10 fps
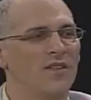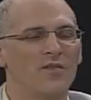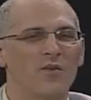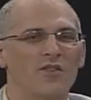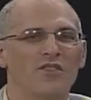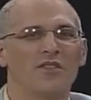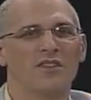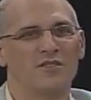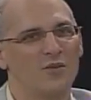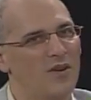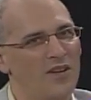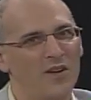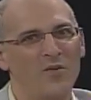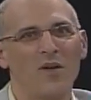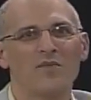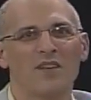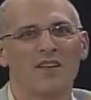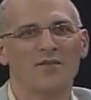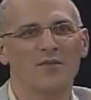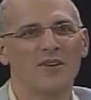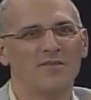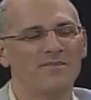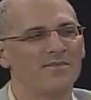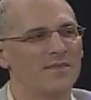And of course, you can join on our website as well.